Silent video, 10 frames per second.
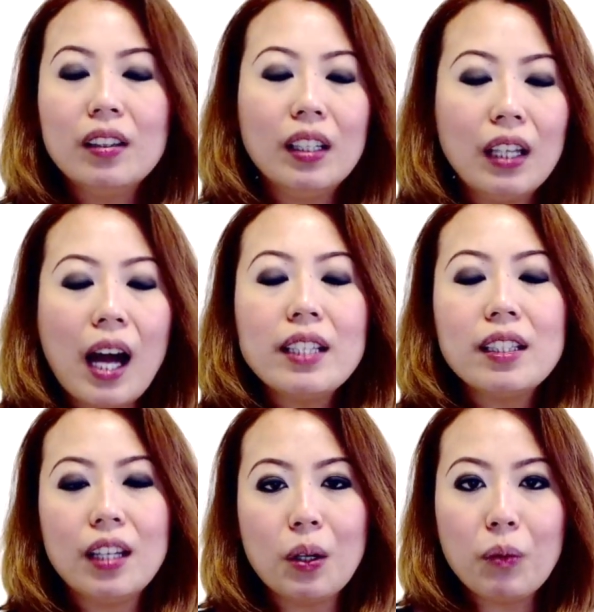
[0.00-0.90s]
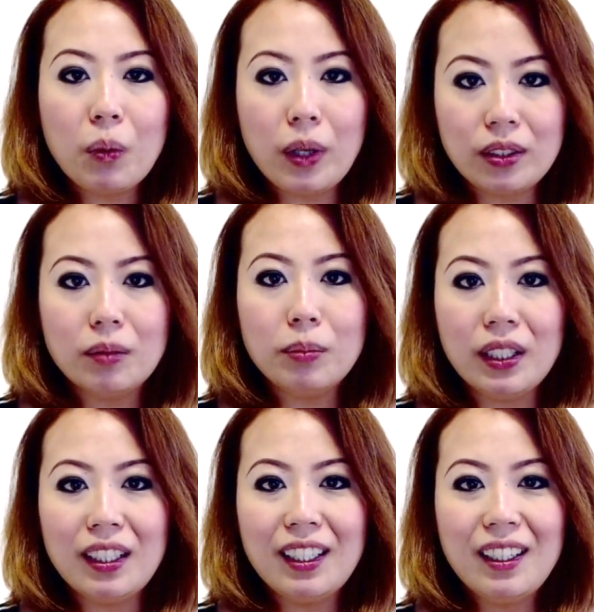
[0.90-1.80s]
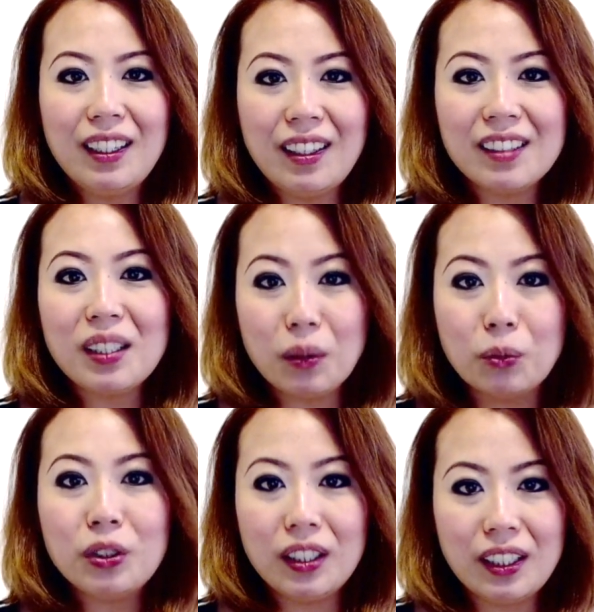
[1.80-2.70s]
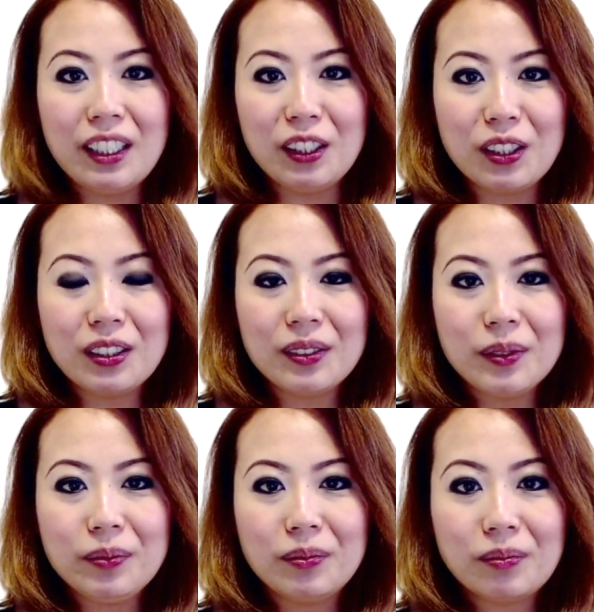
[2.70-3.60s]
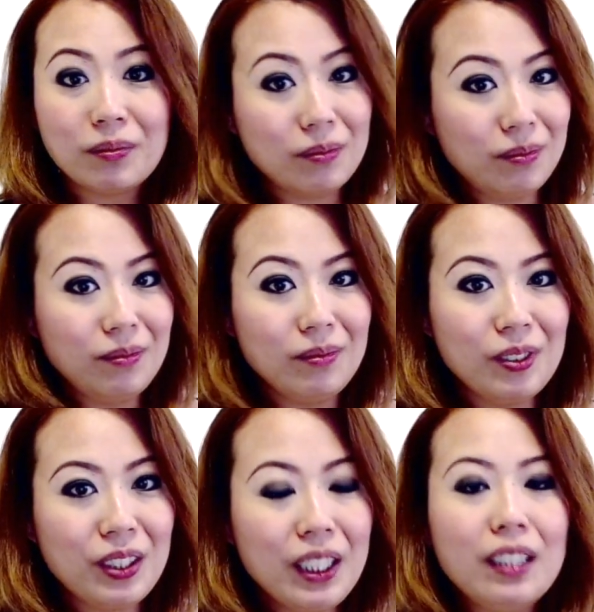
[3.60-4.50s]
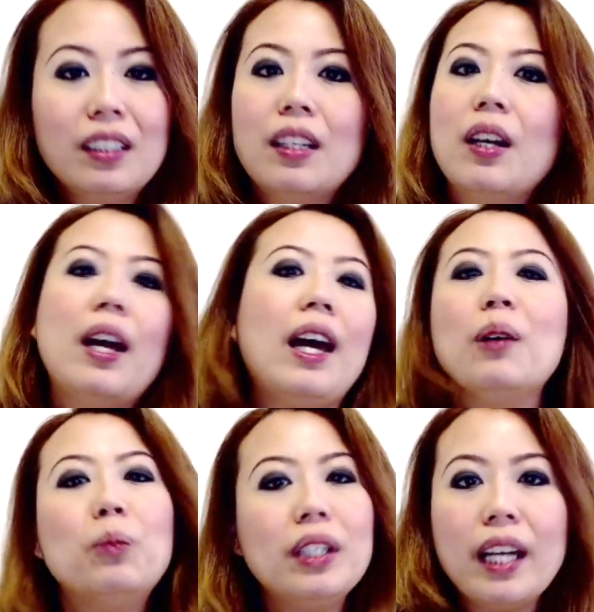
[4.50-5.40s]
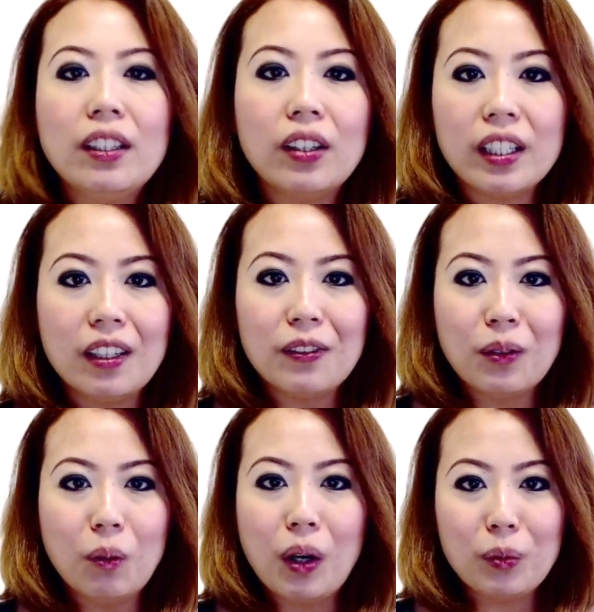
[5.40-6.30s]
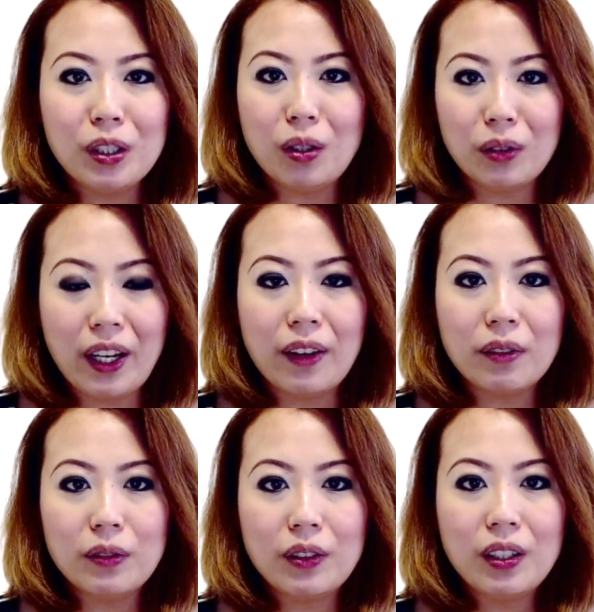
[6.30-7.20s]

The last thing we want to be is a wounded healer, right? And we cannot give what we don't have.